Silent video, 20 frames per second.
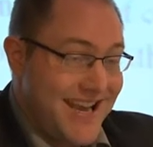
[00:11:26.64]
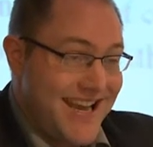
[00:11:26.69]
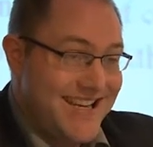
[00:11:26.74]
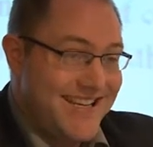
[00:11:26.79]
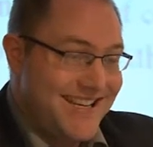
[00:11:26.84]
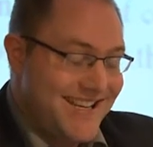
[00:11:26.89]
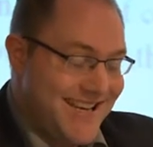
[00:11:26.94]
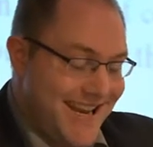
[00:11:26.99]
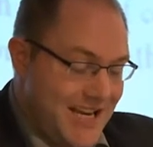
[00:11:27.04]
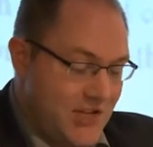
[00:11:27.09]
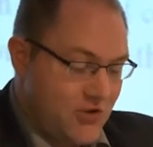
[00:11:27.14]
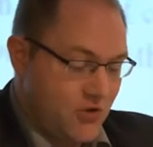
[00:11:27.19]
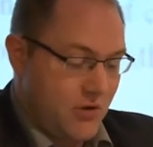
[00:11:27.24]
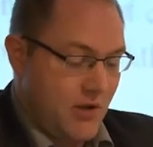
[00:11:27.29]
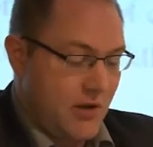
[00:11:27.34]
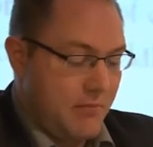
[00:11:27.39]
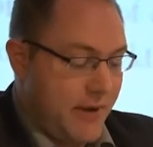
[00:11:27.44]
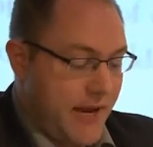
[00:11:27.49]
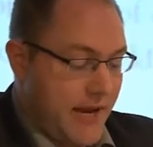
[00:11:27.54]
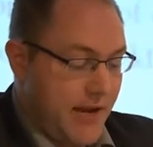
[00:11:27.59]
and the
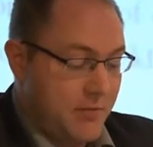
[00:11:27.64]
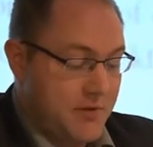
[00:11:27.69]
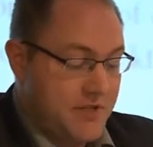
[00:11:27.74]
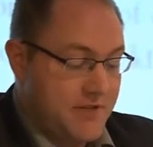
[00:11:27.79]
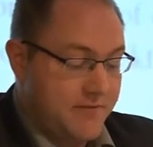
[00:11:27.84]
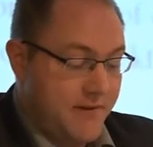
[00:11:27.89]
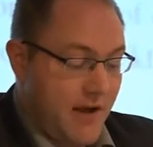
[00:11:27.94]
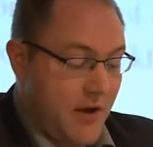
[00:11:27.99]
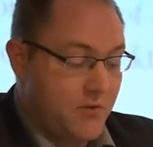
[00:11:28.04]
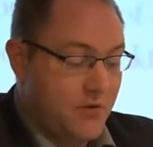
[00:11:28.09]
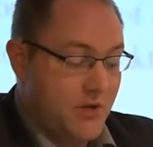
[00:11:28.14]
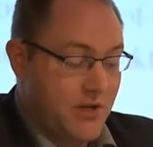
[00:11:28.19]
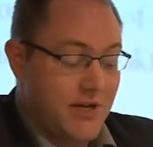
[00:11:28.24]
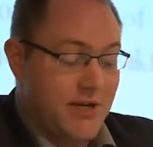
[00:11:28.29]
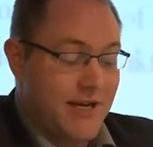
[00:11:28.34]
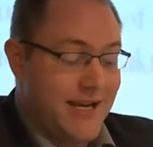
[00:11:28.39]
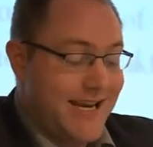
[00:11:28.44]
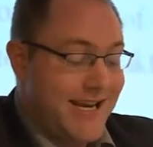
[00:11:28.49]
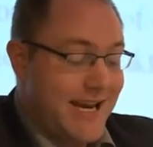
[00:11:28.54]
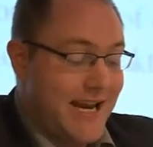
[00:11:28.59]
National Bank was founded
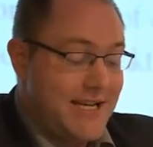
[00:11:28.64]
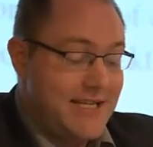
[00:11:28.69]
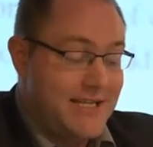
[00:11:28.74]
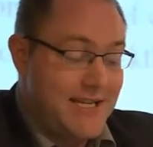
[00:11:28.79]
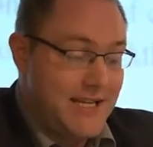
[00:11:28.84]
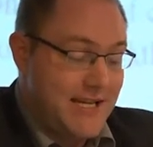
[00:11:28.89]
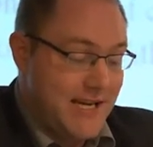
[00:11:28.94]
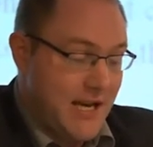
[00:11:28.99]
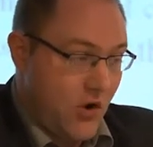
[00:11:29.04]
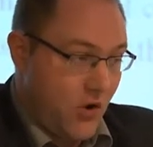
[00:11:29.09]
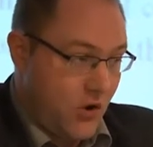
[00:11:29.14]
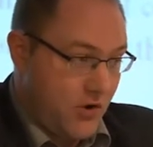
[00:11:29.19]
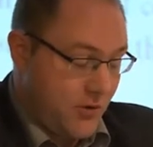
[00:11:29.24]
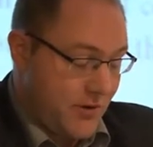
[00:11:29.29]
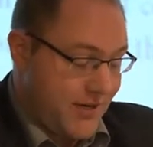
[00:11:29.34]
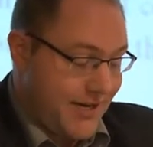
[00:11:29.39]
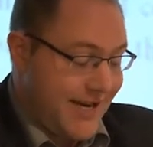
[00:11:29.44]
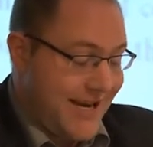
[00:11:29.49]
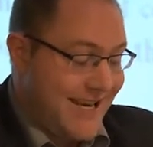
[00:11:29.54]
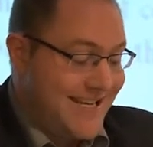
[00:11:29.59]
in
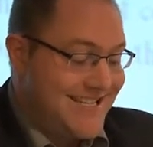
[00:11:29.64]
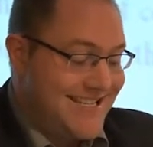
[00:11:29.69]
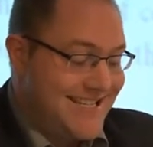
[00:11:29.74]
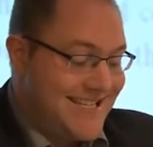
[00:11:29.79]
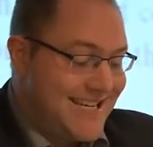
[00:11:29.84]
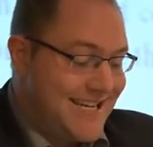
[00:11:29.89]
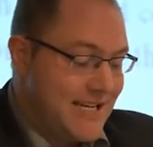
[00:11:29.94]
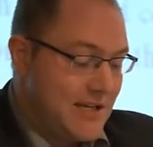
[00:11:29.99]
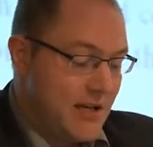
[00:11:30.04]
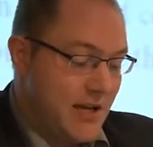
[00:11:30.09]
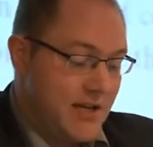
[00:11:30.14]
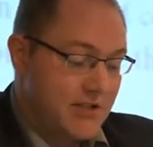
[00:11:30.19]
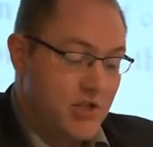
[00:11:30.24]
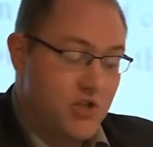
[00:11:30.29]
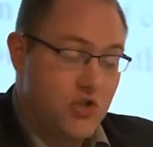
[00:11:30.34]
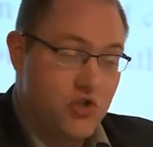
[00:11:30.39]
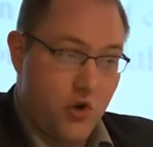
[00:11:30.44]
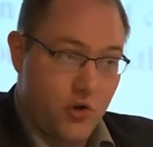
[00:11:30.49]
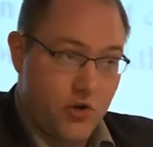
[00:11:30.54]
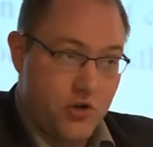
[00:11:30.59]
1818 as
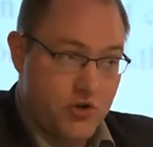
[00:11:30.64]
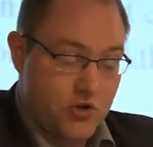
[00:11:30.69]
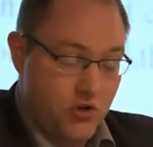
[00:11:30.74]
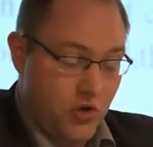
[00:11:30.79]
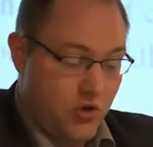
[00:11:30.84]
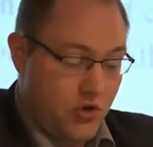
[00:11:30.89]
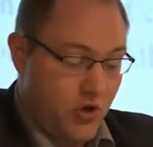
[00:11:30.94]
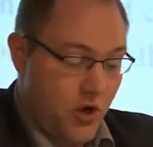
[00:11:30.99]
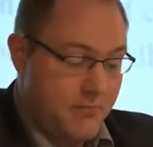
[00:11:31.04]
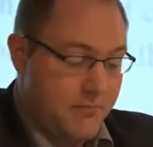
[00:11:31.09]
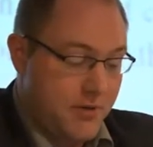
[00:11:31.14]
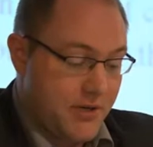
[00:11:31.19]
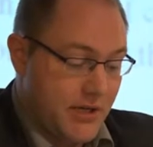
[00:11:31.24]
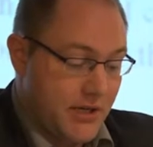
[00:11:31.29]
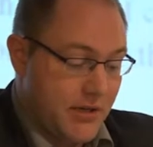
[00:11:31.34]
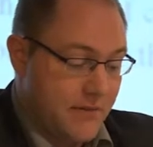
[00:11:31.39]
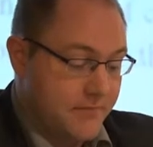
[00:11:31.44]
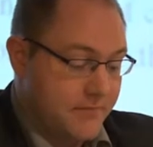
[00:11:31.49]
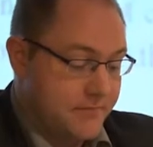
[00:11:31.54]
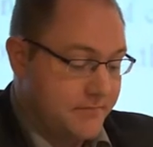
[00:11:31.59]
a joint stock
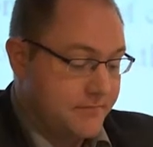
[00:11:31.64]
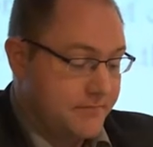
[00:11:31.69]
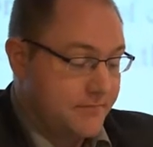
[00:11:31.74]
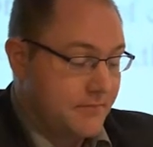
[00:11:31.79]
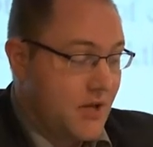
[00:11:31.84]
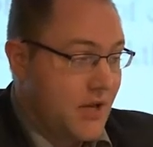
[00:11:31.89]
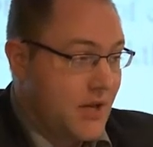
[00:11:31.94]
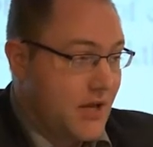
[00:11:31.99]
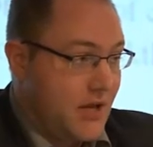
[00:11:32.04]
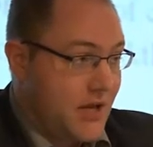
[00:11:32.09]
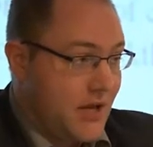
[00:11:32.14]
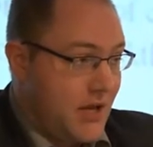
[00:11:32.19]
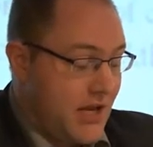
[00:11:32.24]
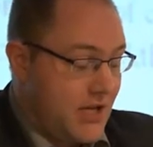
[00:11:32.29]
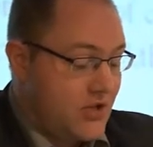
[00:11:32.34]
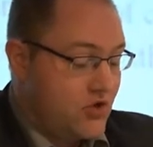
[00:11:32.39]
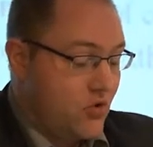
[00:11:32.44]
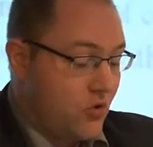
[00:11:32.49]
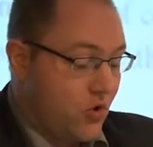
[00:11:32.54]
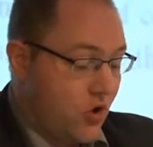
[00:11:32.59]
company.
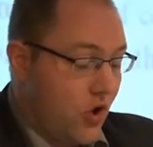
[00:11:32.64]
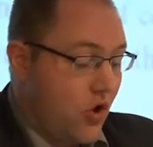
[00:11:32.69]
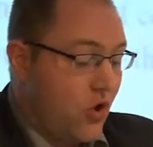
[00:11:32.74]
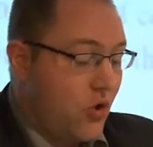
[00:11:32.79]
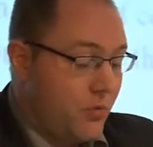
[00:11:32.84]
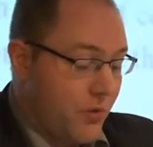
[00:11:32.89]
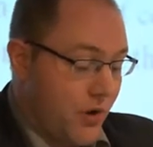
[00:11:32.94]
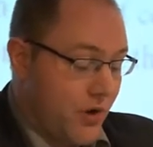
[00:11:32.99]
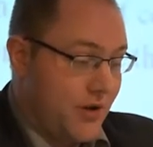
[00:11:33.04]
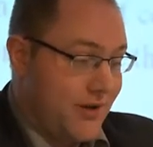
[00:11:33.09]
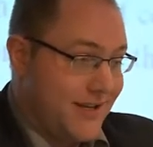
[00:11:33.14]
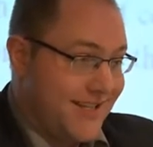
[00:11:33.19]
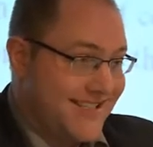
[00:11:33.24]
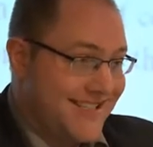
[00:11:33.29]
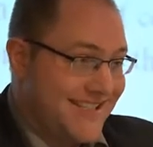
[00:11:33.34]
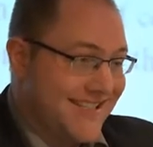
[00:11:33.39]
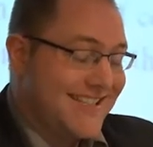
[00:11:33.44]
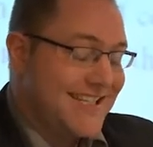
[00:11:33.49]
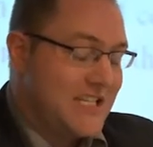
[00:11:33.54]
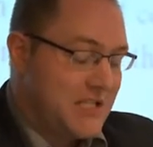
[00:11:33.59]
It took over
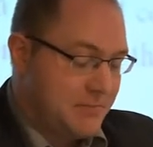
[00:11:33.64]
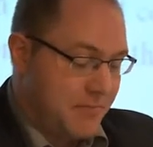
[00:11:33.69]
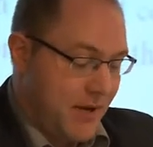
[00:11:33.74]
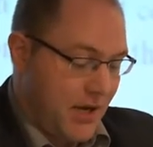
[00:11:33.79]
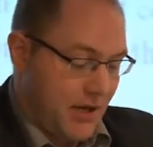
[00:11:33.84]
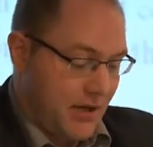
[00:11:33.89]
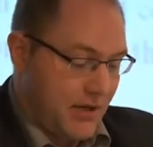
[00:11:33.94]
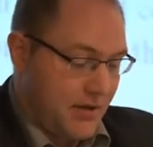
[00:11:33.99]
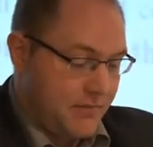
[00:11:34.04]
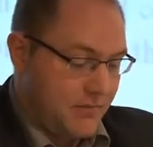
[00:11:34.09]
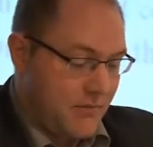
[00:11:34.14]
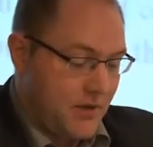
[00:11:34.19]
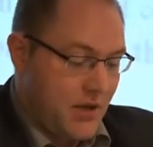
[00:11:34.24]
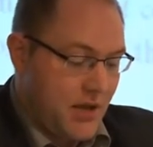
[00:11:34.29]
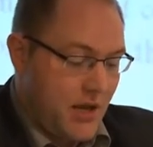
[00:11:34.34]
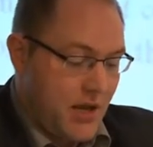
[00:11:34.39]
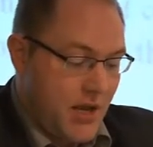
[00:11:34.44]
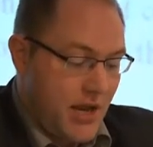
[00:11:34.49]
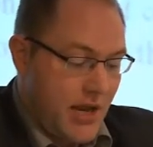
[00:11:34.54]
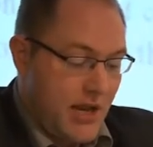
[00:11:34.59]
the Rigsbank
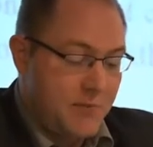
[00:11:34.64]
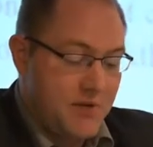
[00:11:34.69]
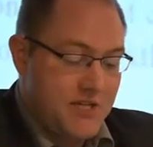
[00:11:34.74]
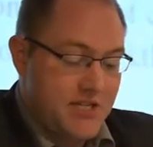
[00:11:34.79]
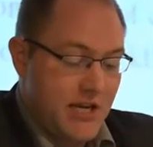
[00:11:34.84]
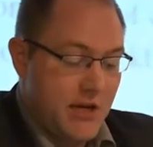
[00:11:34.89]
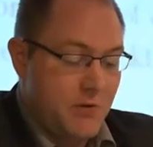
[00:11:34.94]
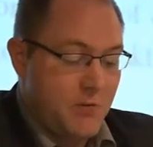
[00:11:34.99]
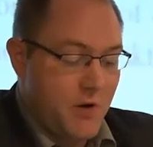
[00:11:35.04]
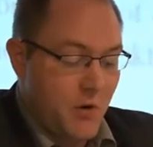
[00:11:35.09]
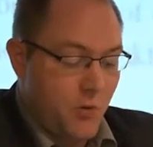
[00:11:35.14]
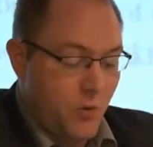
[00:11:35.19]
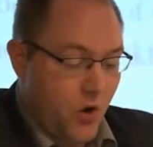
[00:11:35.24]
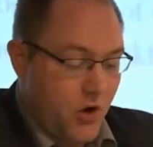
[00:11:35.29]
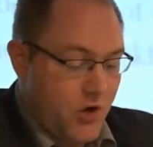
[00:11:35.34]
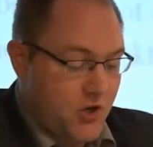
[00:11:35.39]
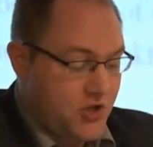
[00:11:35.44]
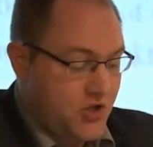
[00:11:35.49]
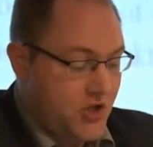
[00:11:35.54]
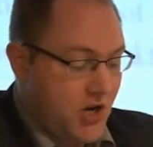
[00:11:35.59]
and was given a
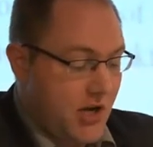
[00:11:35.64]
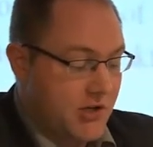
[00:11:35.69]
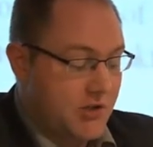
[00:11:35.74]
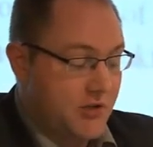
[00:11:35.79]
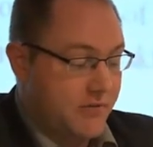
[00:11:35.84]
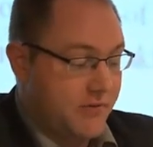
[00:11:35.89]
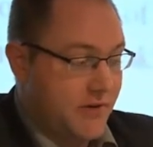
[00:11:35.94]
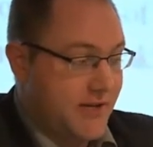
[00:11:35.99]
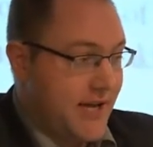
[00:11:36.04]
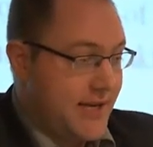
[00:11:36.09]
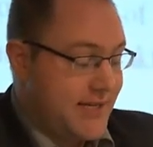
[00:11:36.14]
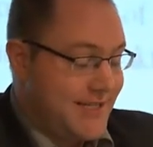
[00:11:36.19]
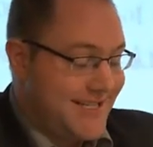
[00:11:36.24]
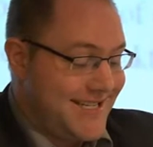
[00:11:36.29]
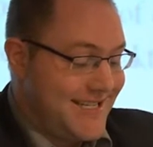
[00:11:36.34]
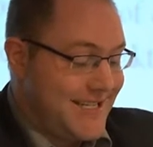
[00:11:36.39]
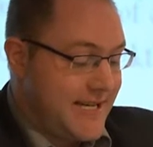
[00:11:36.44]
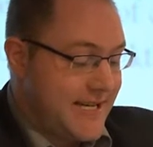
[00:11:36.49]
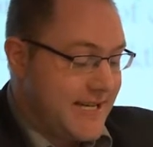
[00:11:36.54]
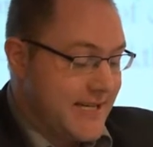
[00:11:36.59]
royal charter for
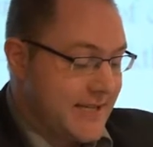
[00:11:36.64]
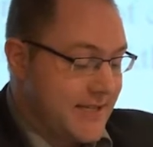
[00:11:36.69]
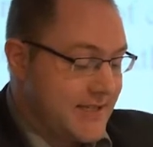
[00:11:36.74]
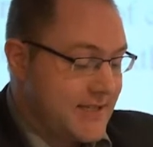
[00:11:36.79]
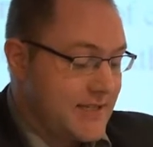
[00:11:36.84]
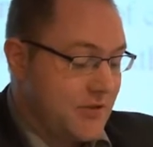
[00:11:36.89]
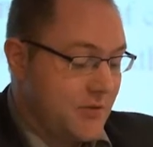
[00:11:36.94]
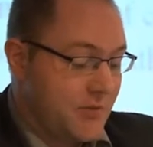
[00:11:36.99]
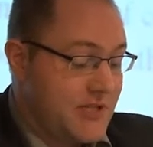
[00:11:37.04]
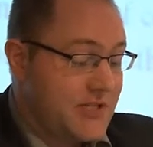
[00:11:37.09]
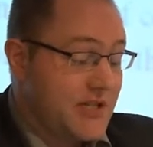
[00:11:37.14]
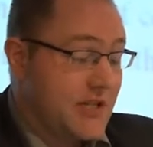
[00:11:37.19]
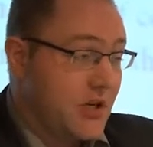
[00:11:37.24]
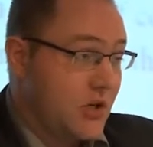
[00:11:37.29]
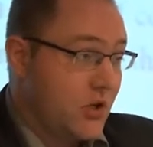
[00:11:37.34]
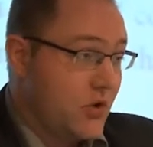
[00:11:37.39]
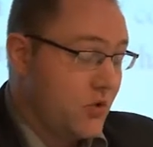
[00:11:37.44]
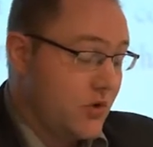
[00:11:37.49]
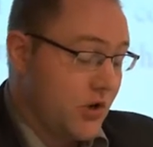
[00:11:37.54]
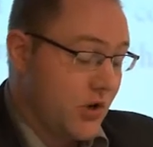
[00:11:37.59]
90 years, which
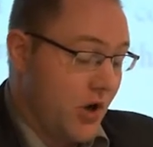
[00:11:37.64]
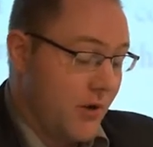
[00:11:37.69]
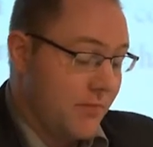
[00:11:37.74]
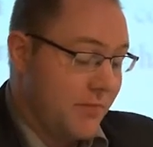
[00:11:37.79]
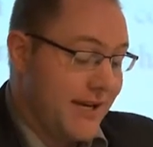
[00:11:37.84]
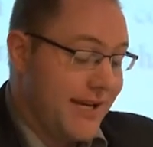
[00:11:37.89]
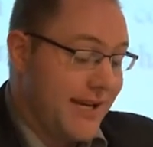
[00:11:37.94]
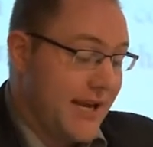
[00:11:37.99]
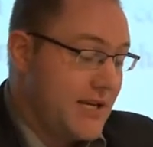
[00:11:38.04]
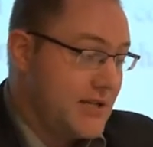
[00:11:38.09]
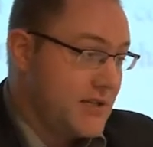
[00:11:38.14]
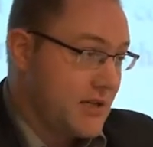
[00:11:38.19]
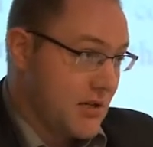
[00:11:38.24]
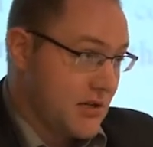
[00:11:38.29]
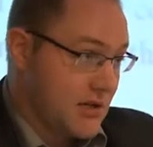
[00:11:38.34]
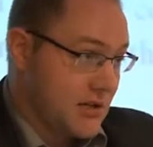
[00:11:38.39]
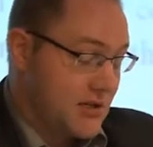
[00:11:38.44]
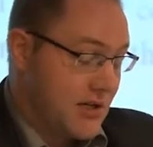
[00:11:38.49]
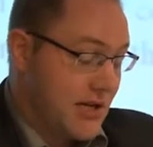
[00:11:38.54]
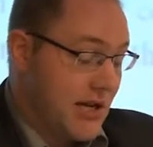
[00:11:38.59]
included
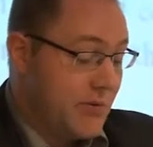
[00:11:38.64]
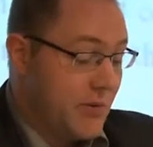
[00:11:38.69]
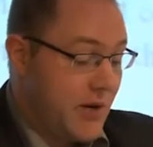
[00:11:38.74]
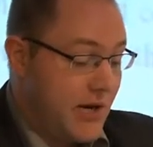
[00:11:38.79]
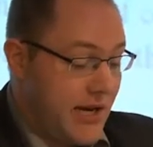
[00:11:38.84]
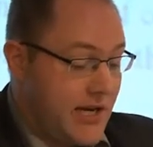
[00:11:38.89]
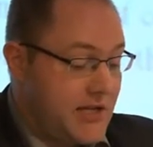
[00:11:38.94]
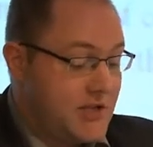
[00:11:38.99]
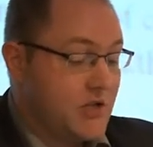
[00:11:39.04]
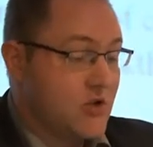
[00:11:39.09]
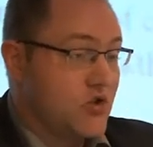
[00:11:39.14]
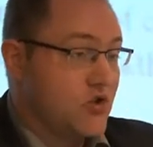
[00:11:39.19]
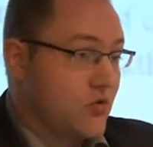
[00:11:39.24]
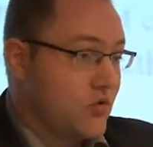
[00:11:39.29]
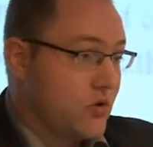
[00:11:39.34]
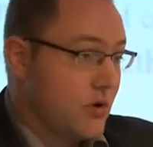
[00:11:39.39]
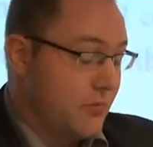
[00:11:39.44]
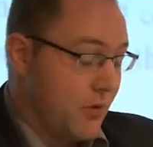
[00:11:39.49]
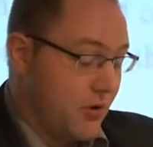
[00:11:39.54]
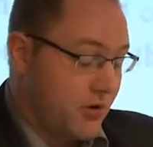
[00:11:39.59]
obligations in relation
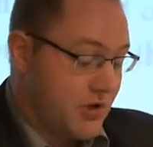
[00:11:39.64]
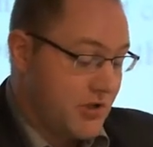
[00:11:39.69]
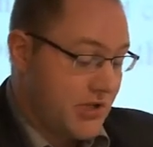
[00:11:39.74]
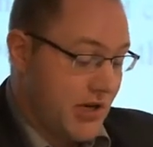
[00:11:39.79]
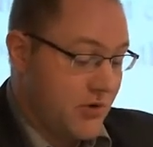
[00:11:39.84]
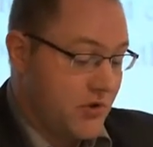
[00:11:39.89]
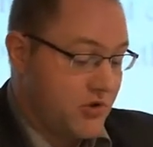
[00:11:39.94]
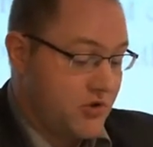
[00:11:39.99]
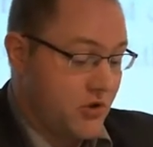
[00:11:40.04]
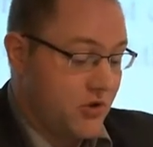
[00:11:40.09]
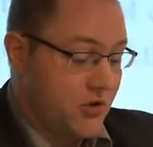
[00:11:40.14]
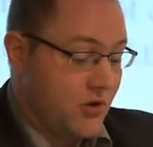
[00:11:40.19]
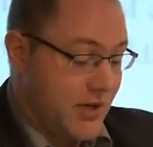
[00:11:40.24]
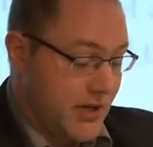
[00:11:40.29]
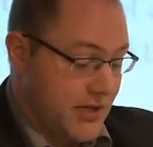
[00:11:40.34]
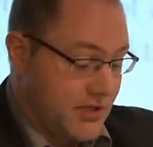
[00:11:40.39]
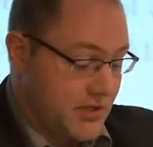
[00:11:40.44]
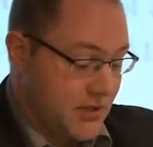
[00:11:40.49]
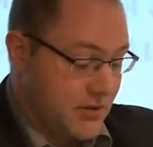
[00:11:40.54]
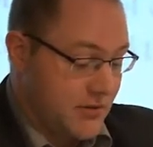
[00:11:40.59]
to the monetary
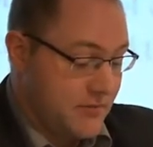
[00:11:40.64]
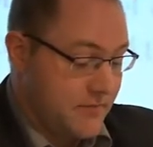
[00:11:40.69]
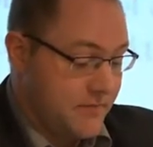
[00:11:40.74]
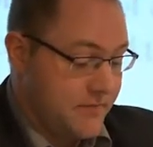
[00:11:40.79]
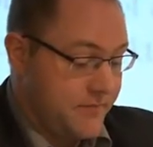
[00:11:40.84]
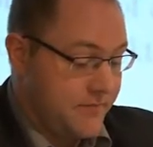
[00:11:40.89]
circulation.